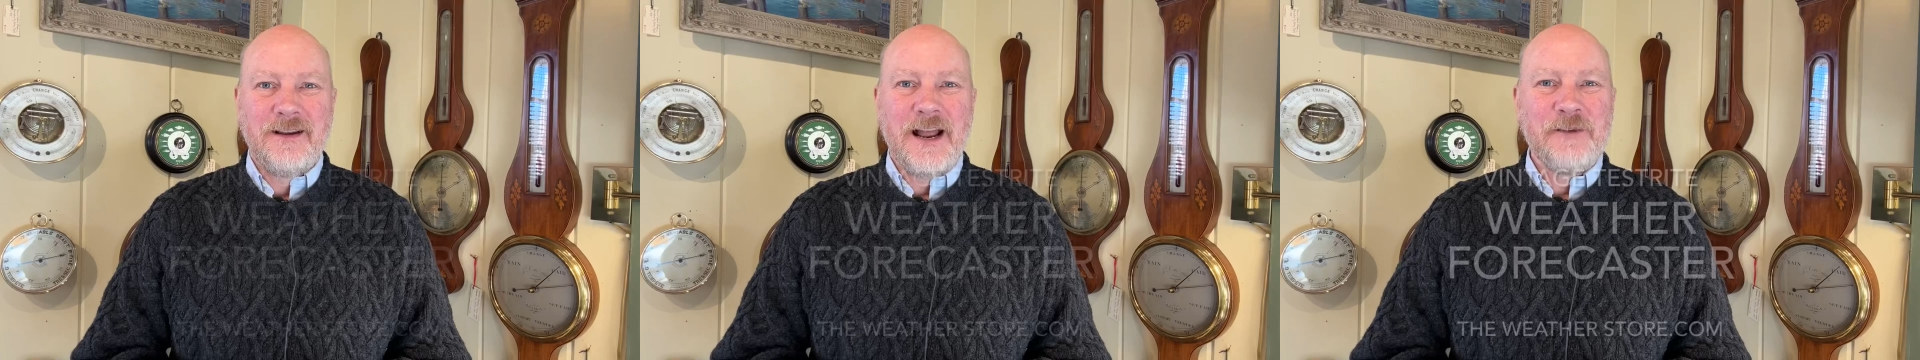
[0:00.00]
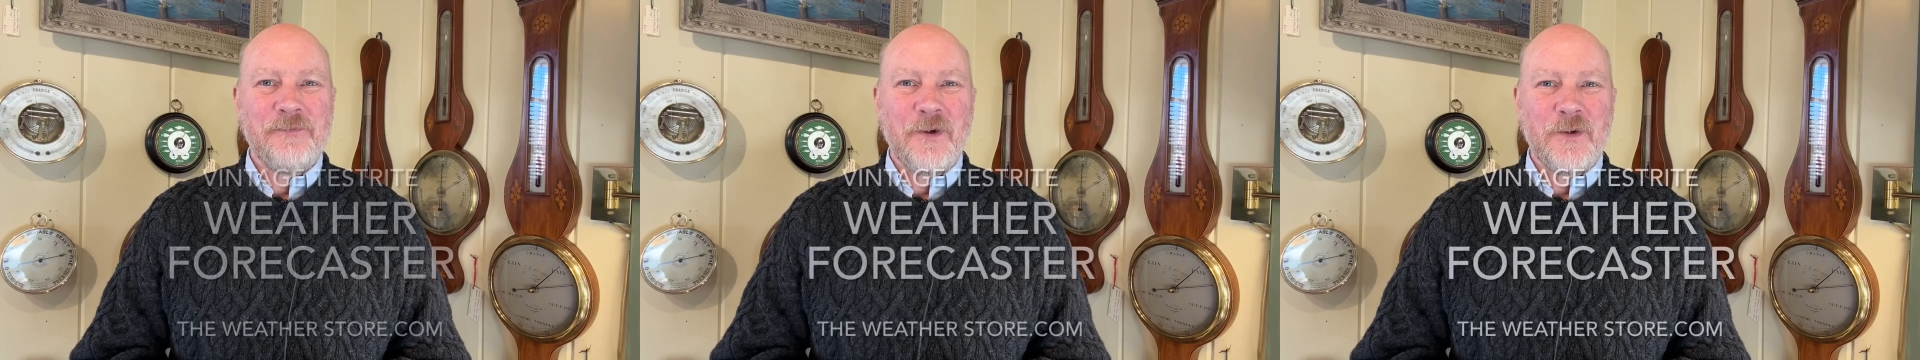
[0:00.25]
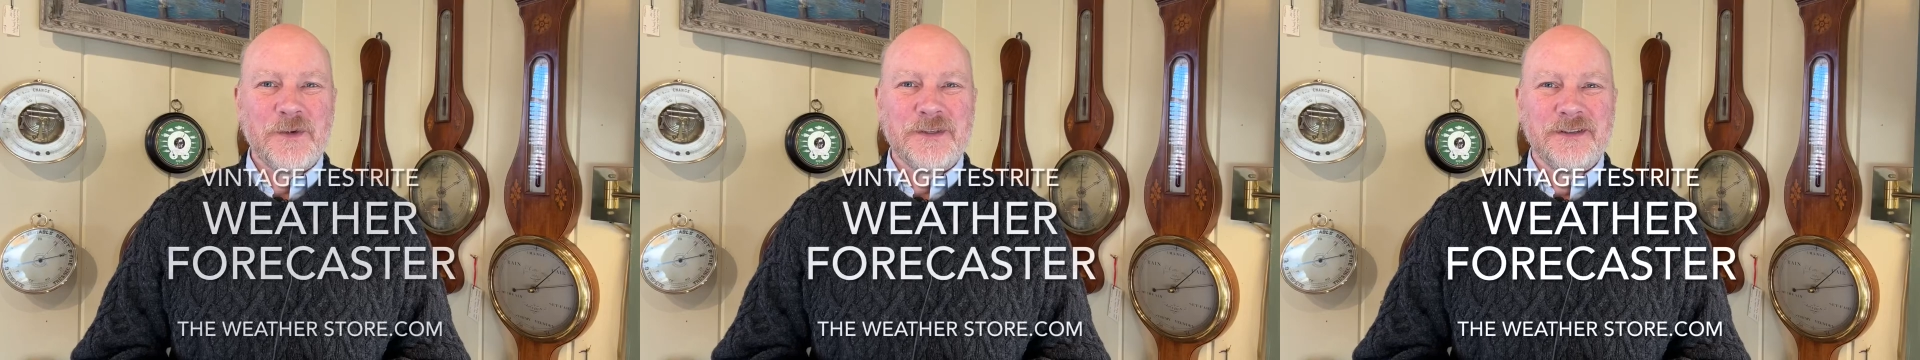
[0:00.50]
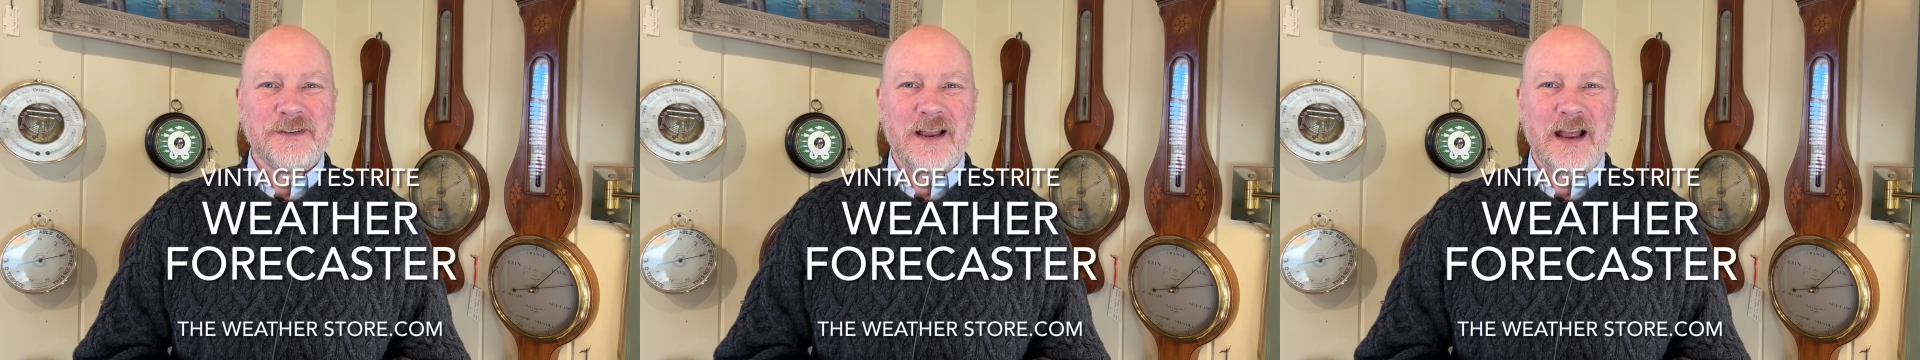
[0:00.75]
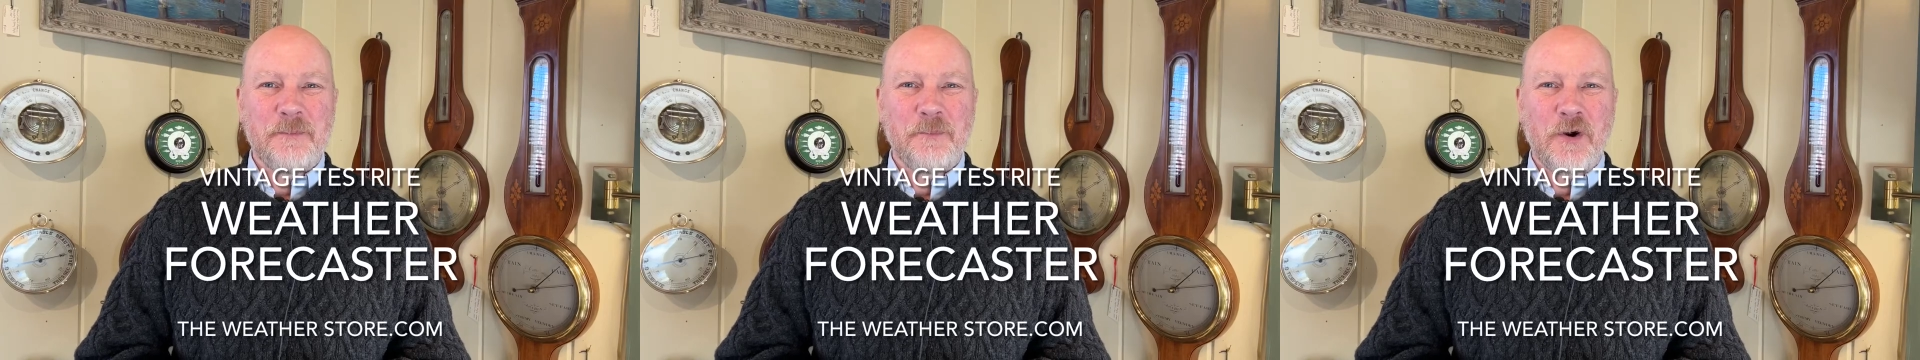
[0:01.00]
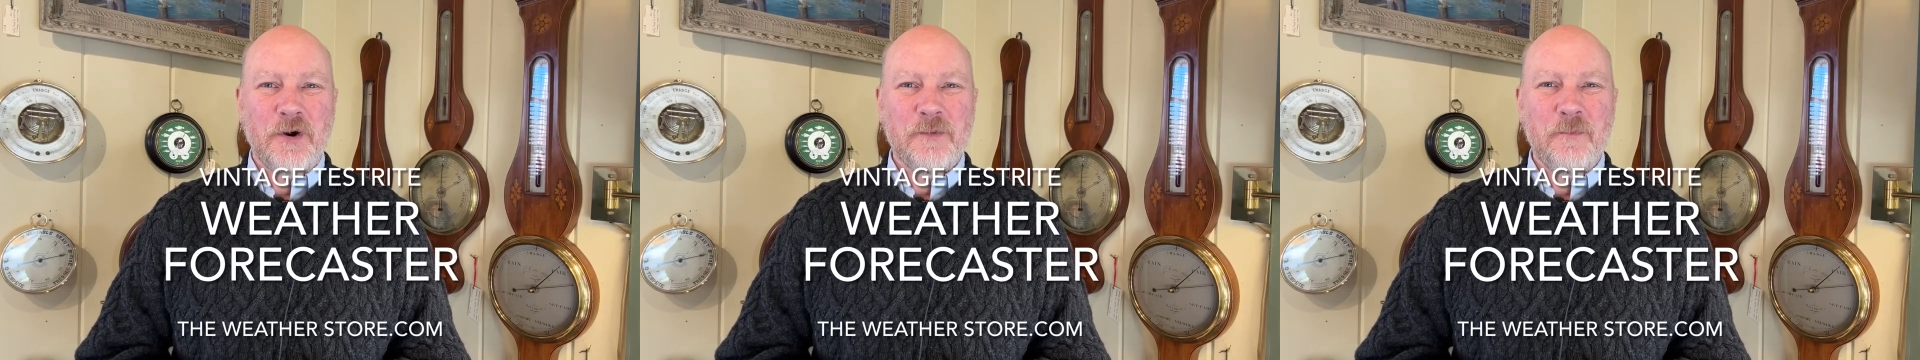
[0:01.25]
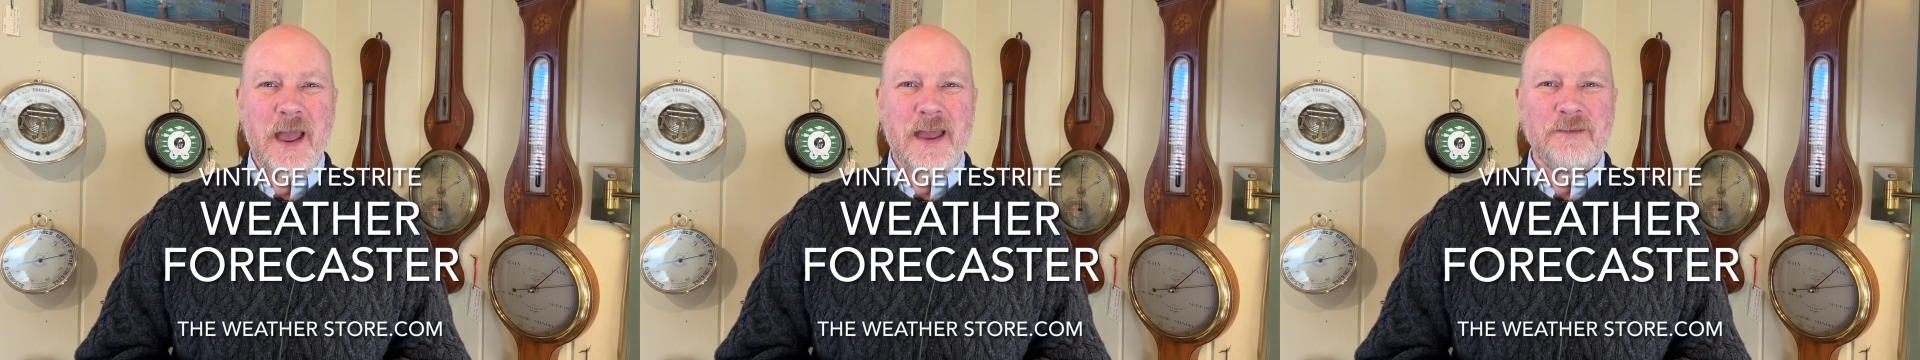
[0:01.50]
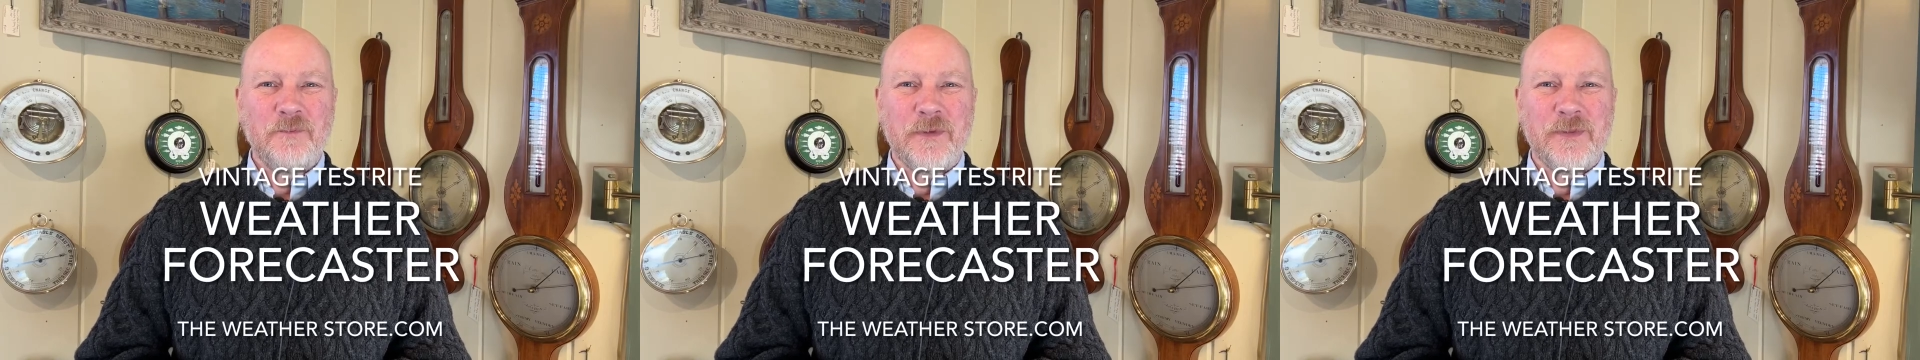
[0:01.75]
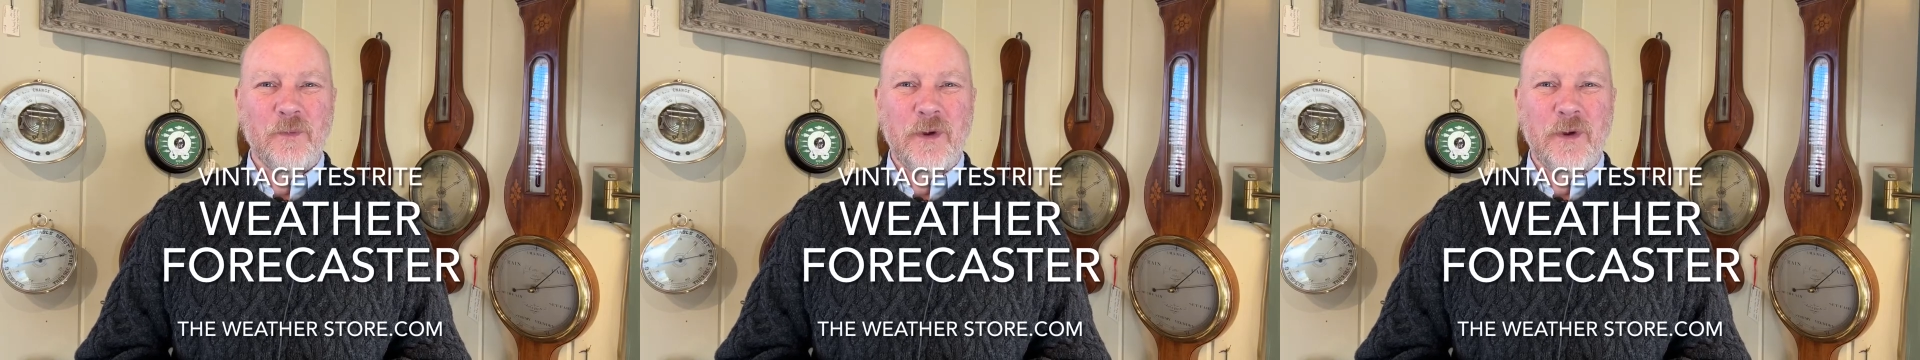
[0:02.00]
Hi folks, Park Madden with the